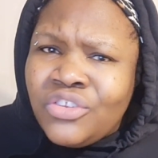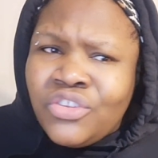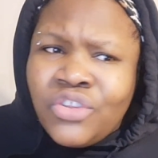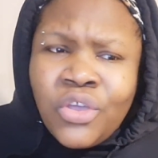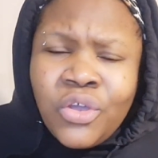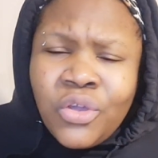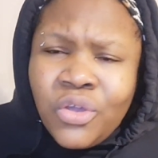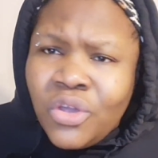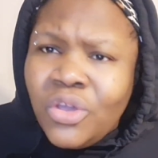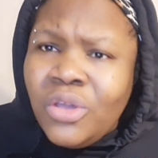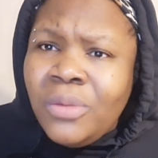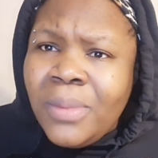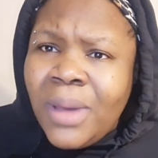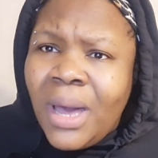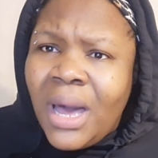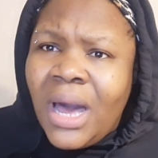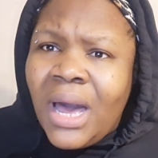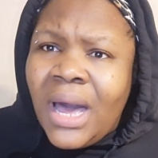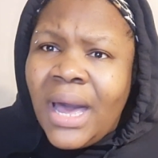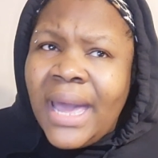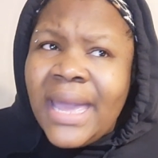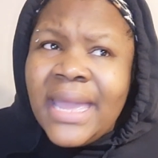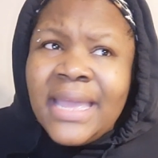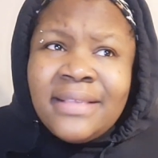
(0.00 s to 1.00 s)
to
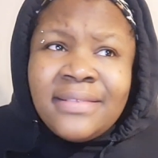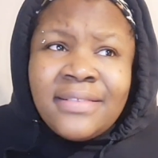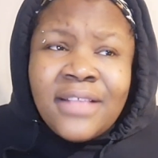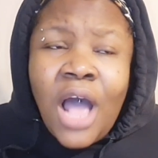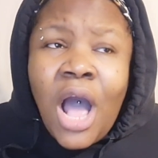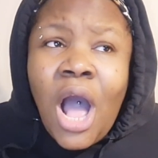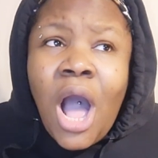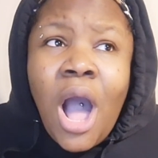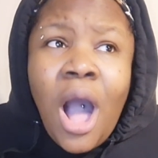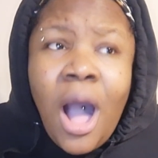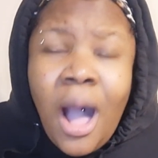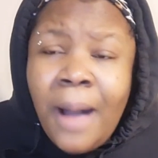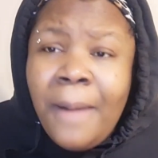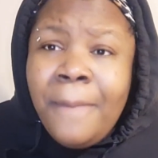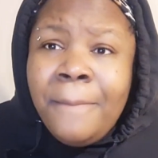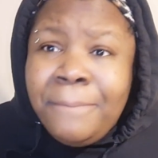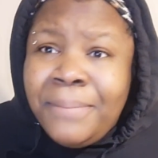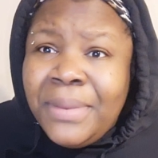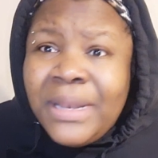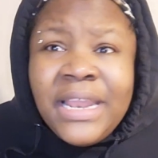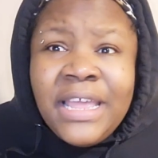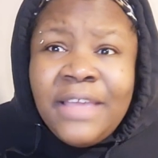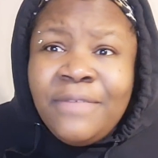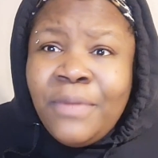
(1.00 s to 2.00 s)
Uma is
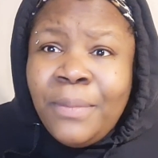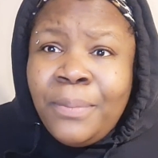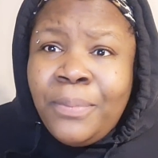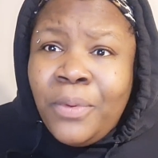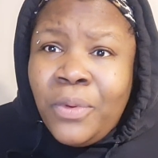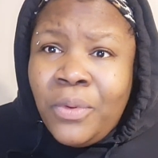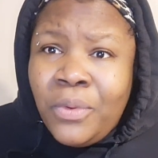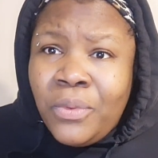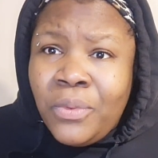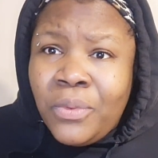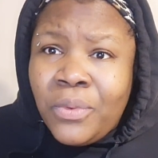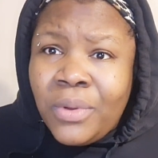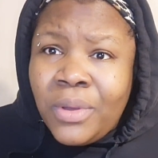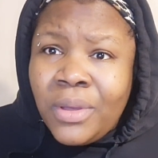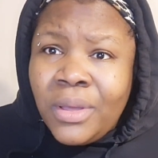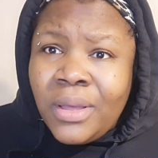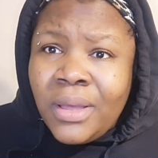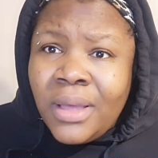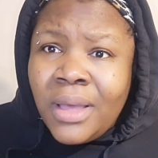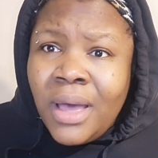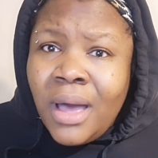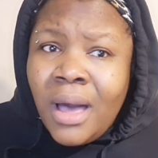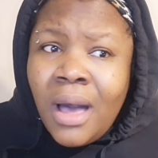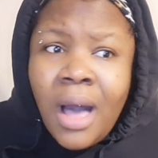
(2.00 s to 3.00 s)
unbelievable.
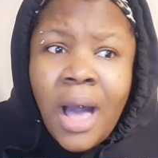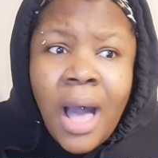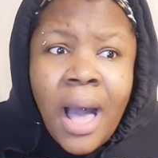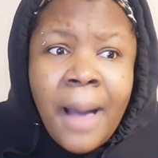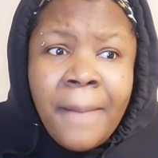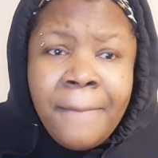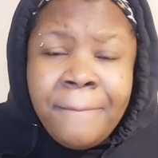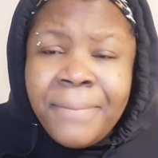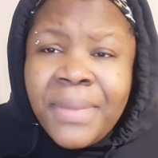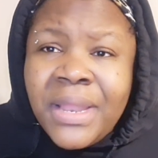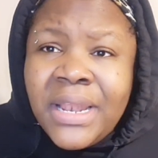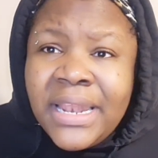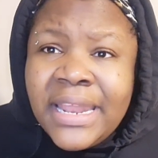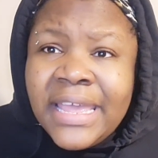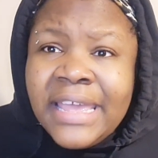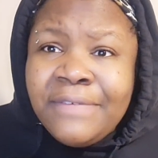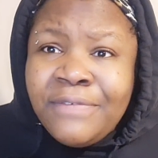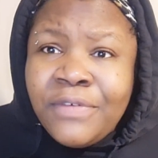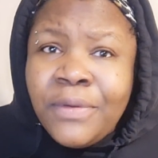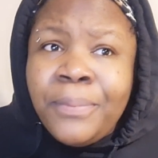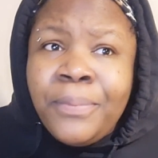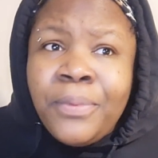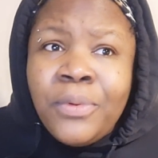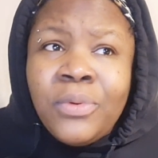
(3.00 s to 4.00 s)

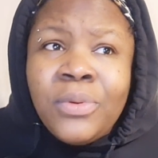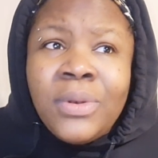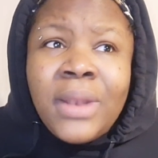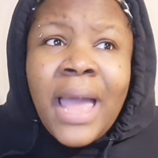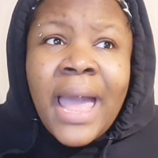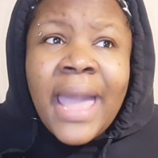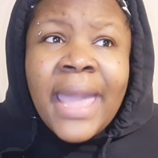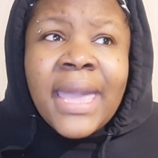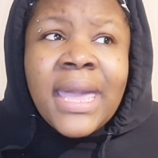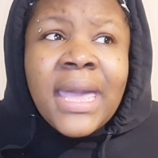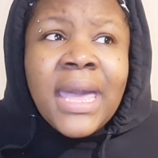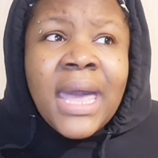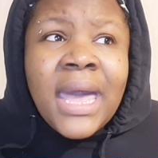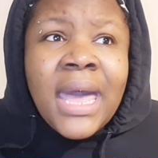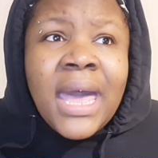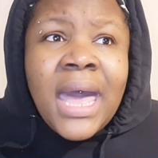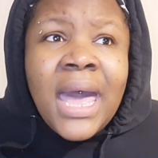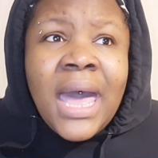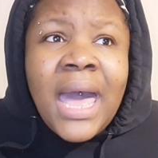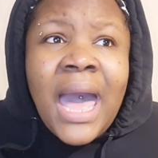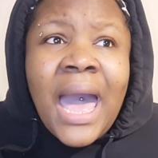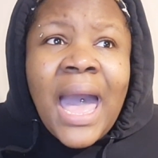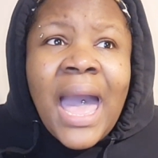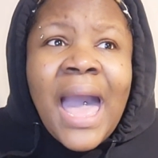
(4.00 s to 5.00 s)
Unbelievable. Like,
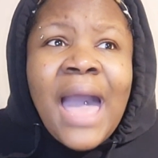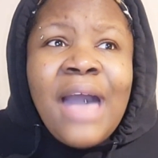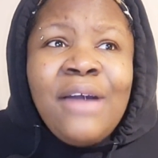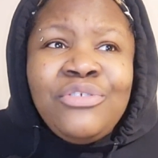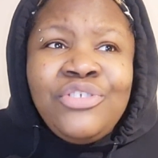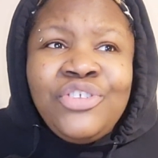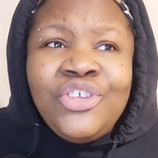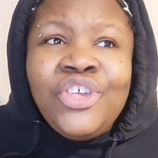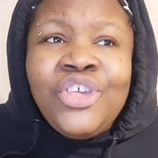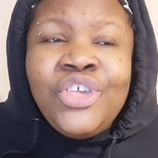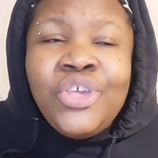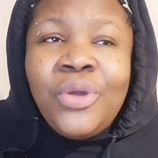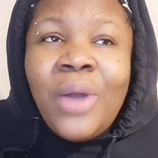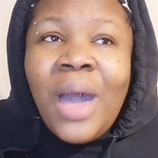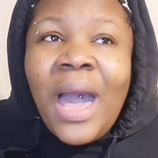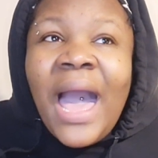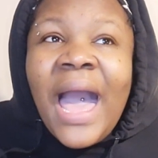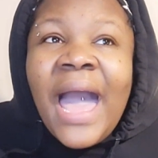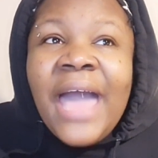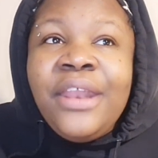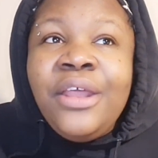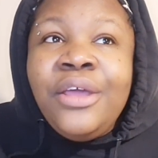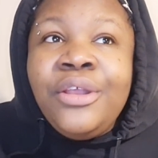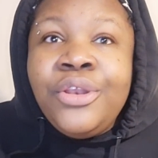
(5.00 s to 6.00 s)
how do you,
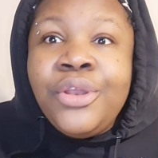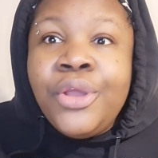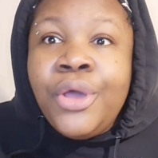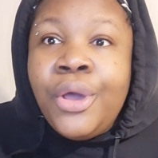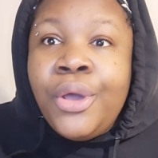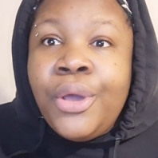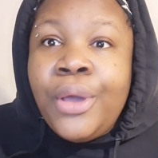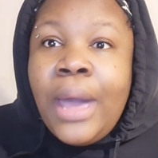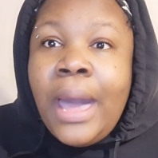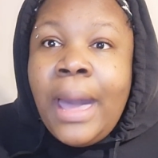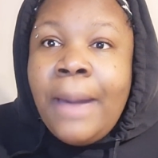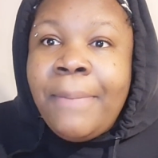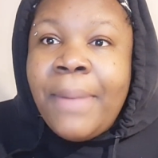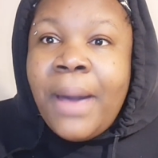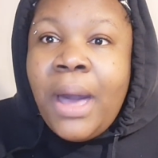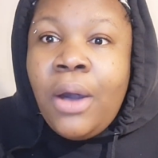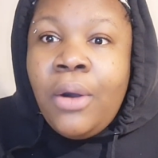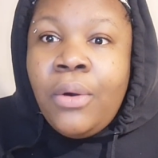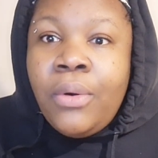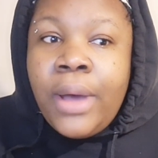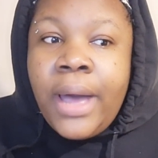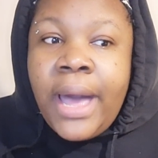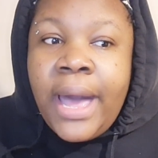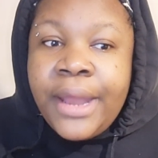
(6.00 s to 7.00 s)
I don't
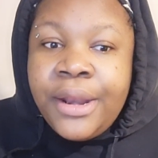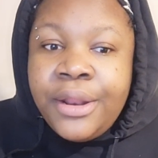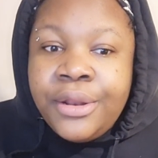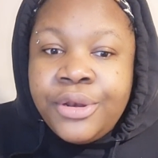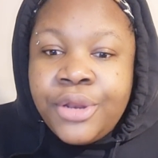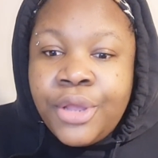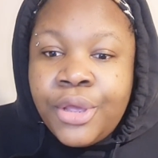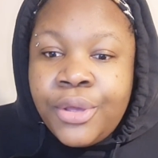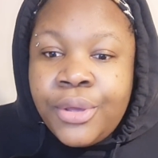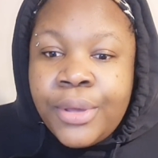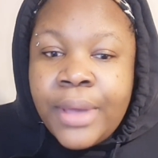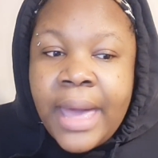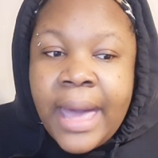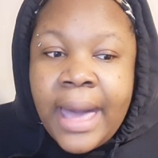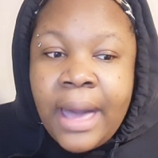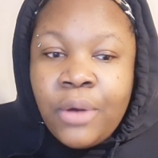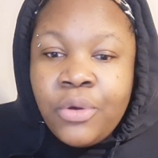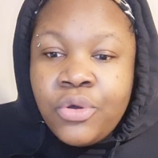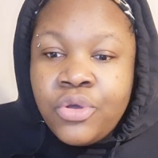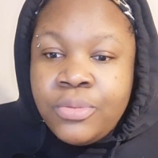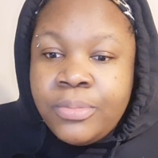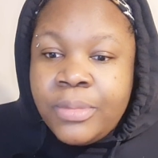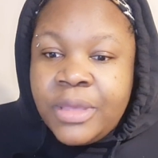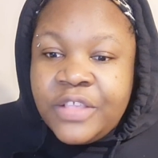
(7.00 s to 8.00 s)
know
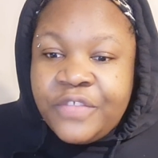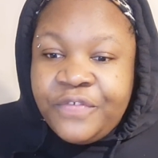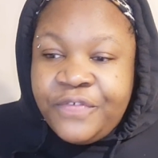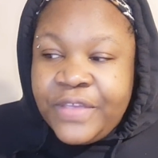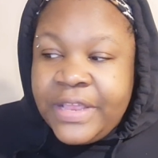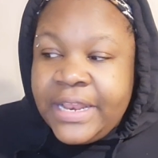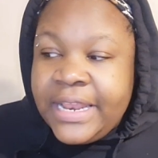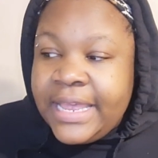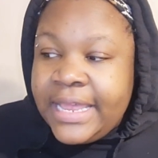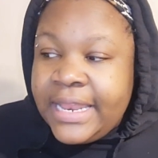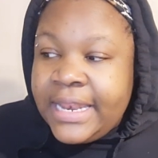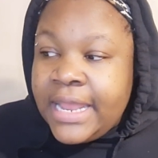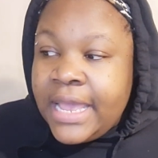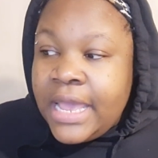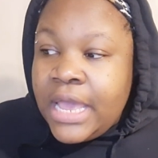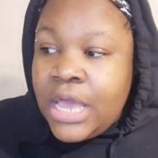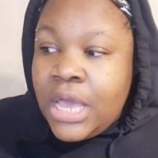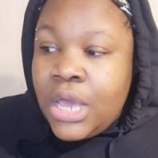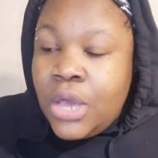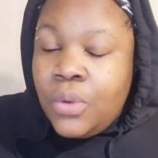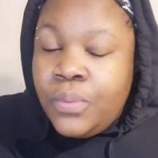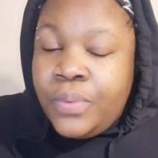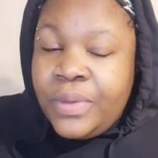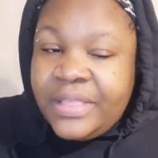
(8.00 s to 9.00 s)
how Uma is feeling
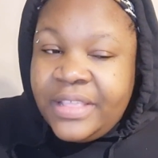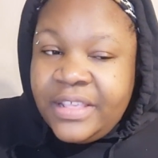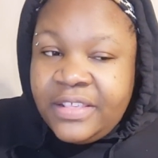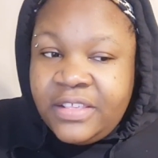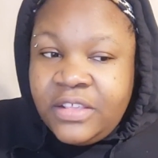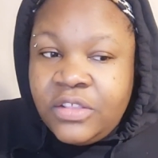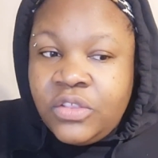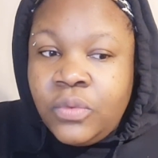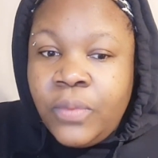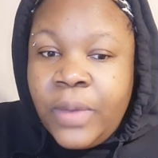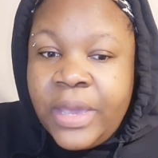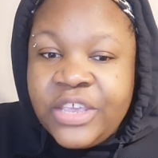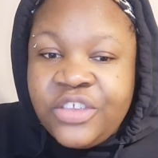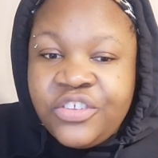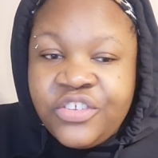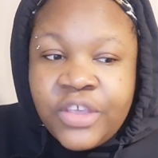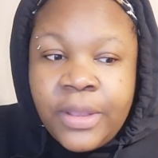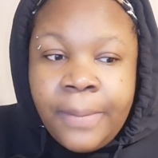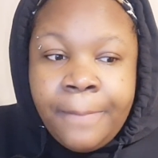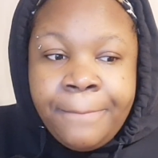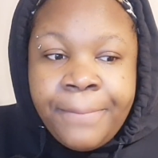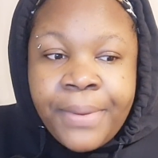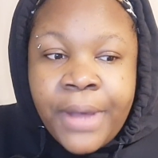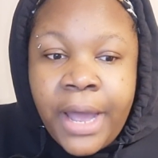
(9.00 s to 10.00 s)
with the
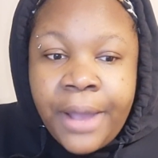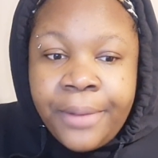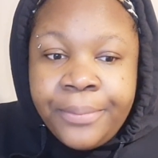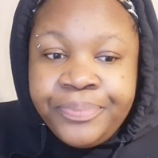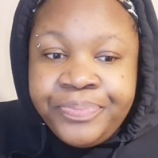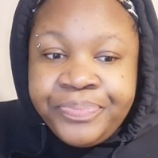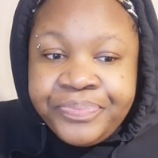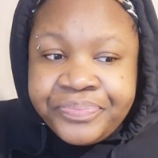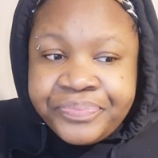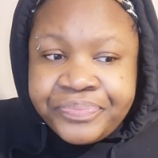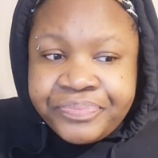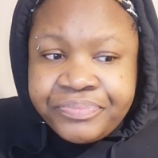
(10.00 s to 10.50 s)
situation, but